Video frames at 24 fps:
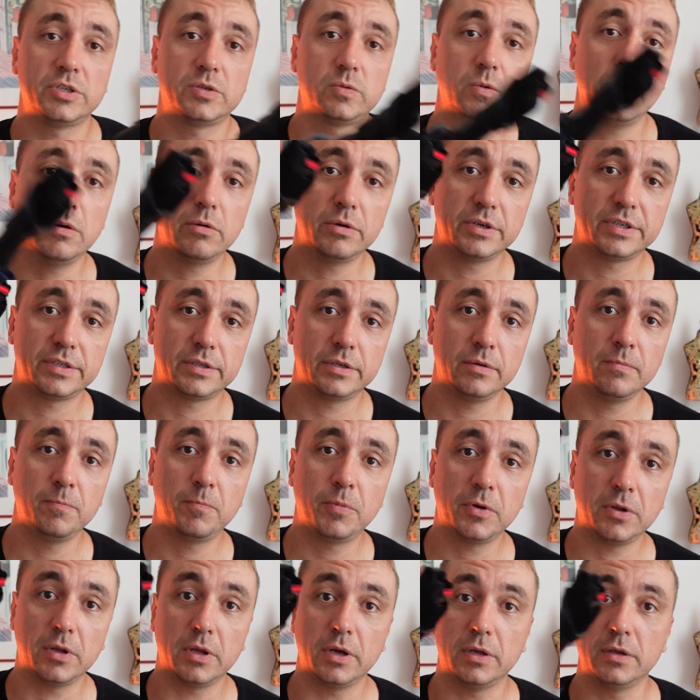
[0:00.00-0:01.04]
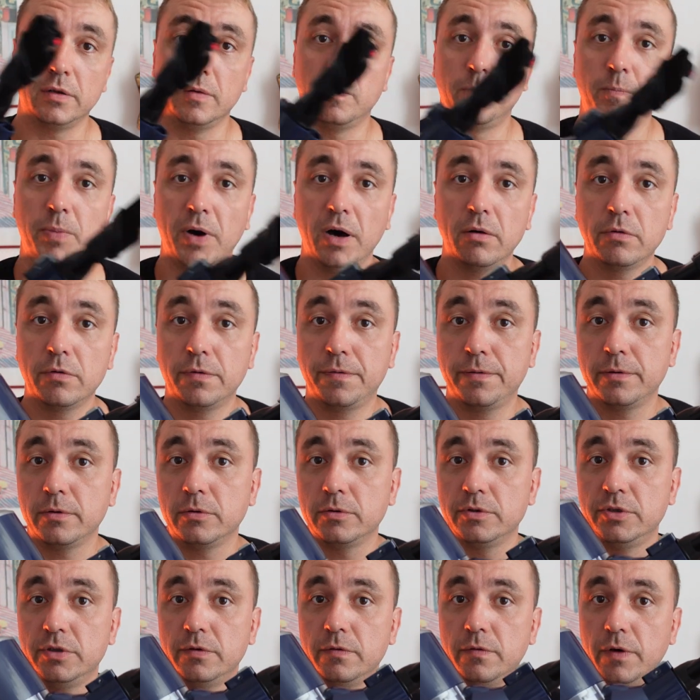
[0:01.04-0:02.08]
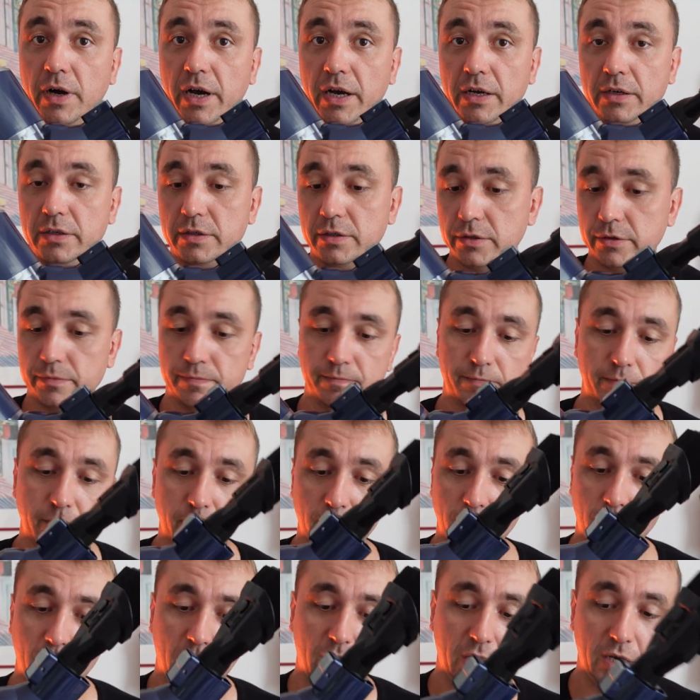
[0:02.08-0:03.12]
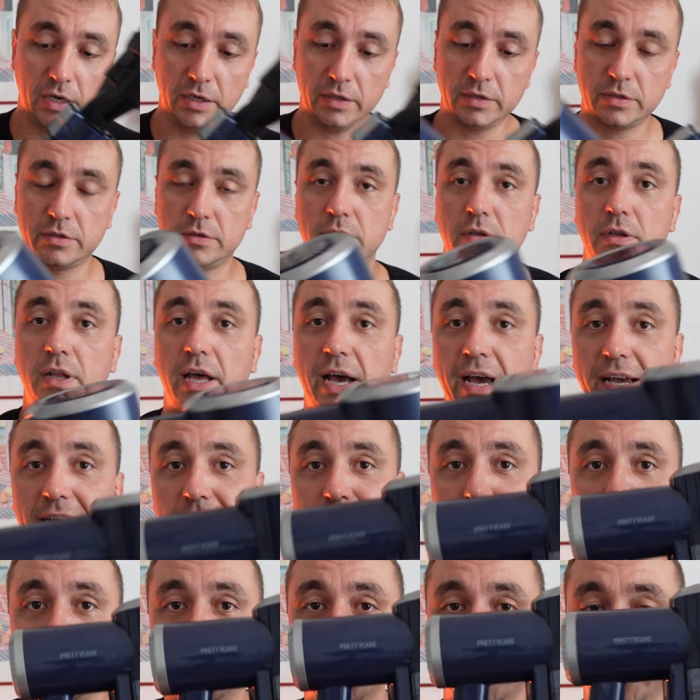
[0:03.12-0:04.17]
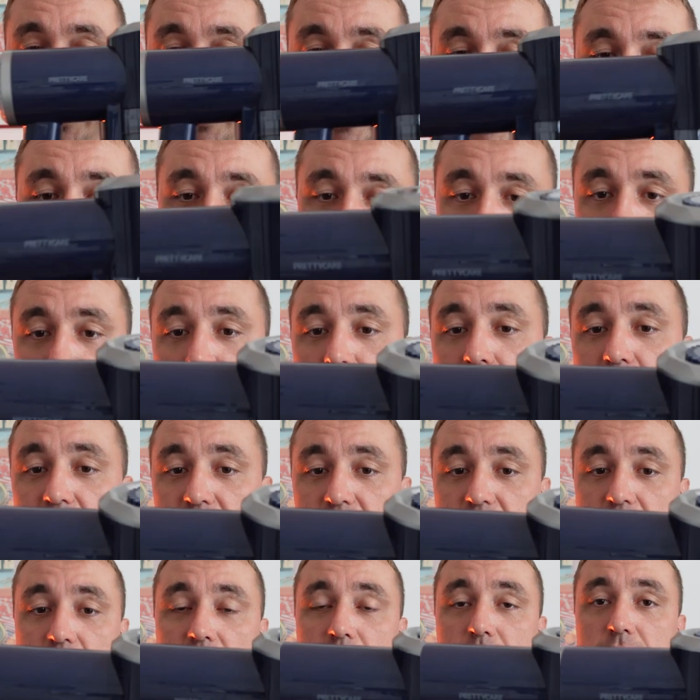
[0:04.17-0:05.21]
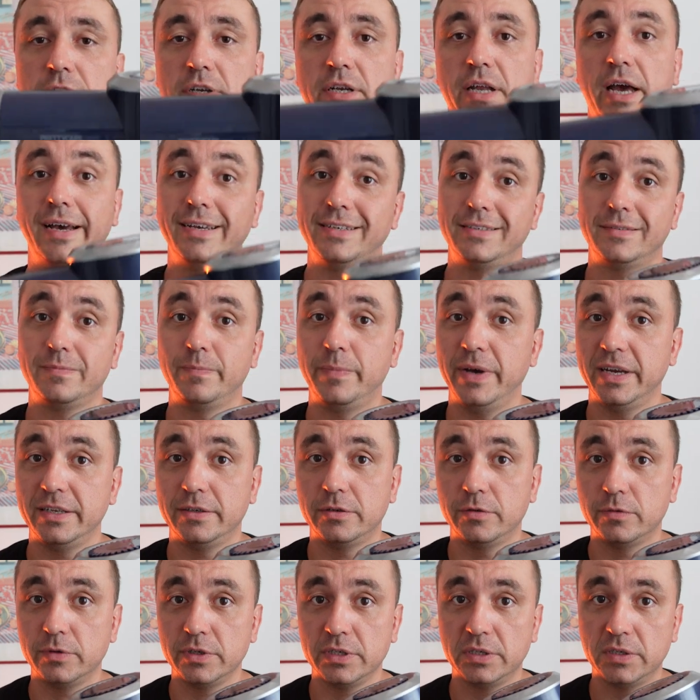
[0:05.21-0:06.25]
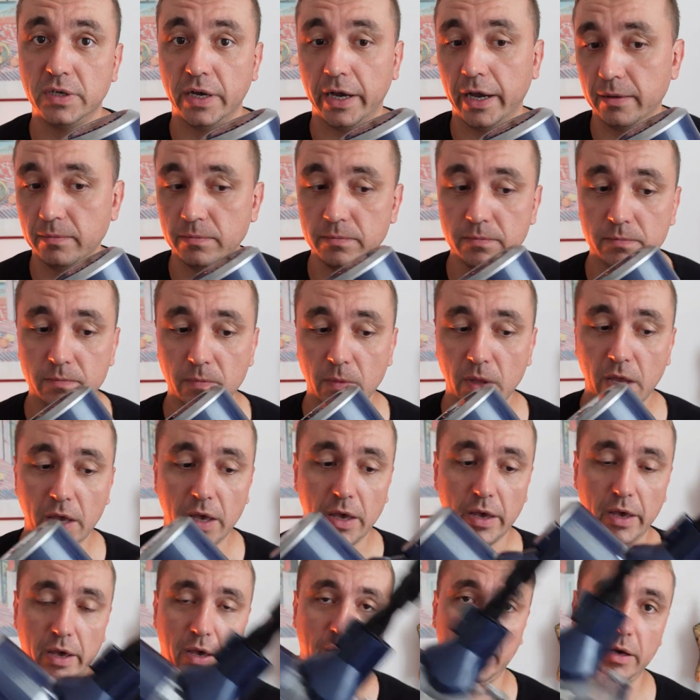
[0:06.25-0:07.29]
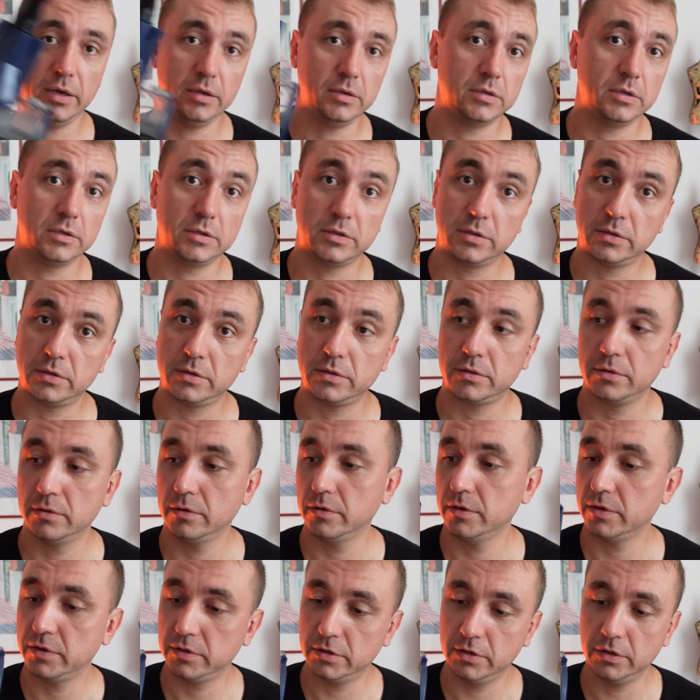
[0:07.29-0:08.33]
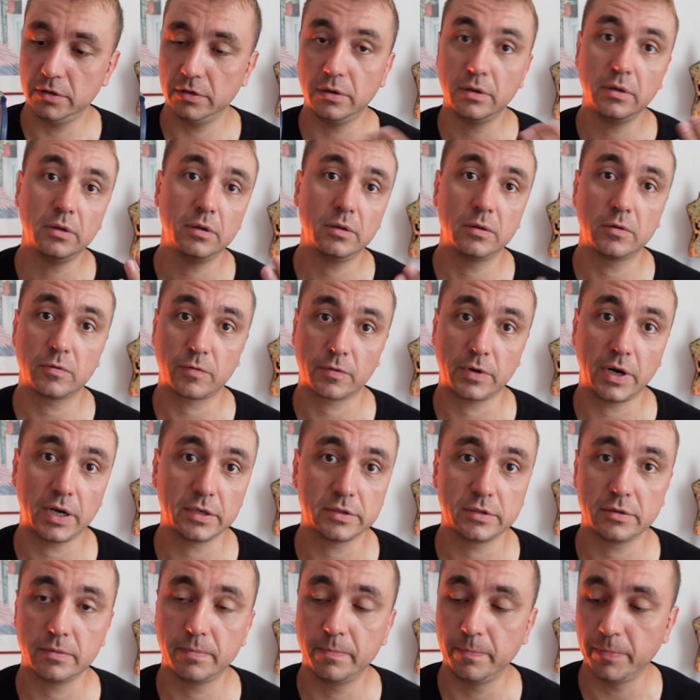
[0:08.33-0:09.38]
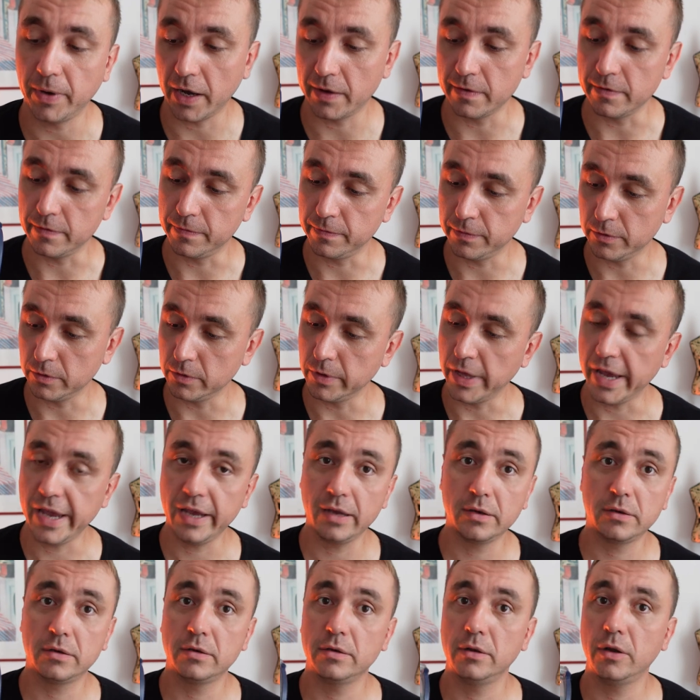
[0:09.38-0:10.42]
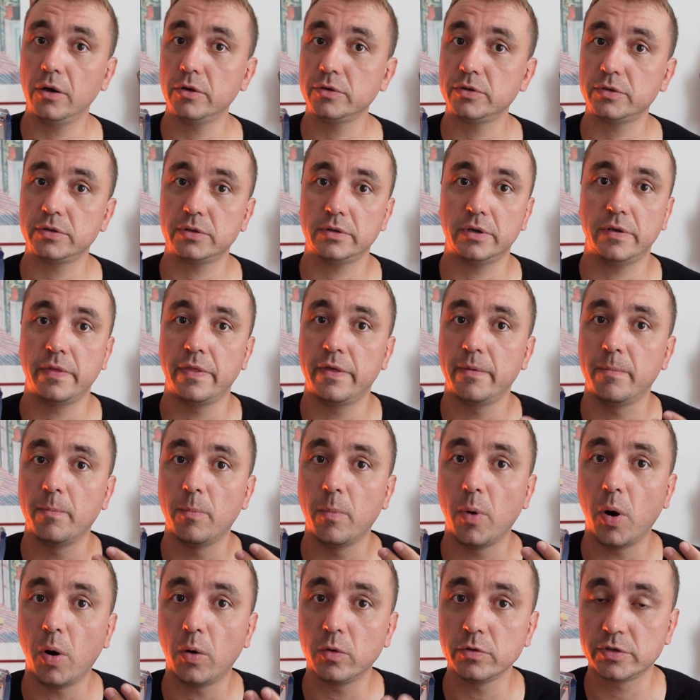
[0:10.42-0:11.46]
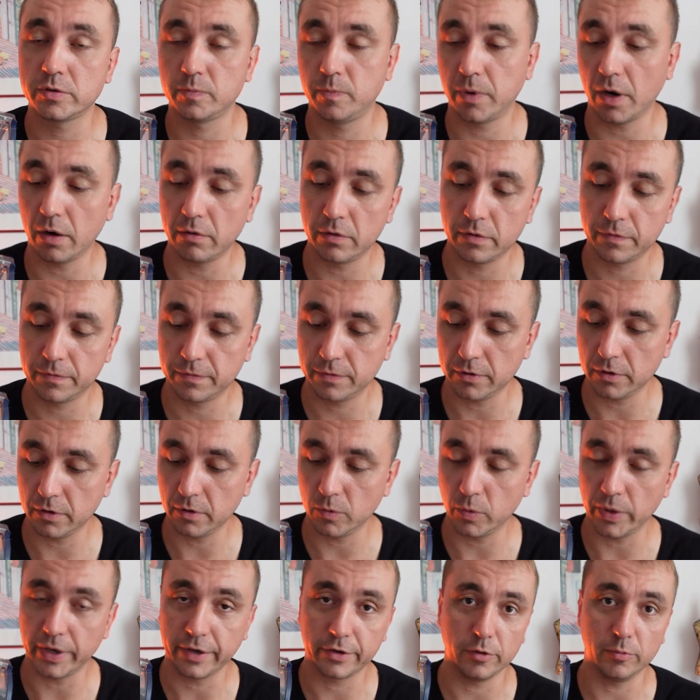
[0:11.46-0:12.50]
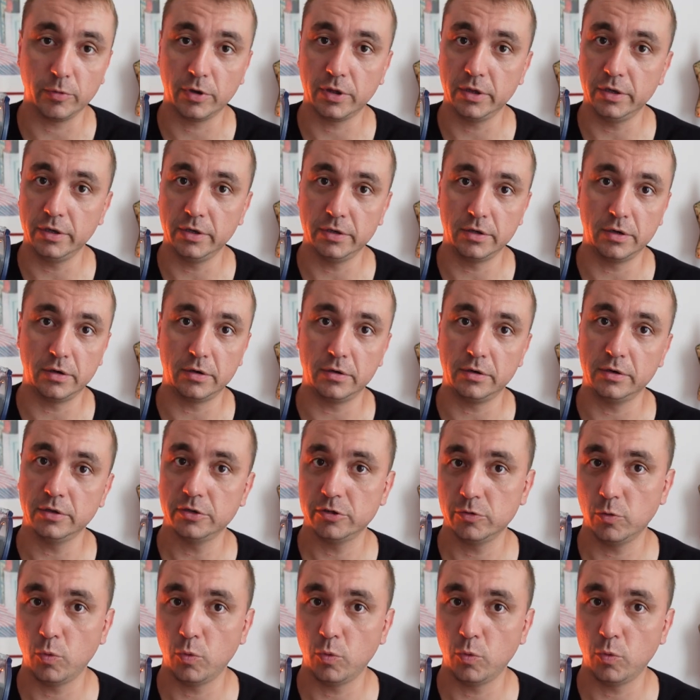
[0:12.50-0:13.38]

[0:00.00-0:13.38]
it's very simple and powerful device it's lightweight, it have a nice battery time and it's still rather powerful. It's not the most powerful vacuum cleaner in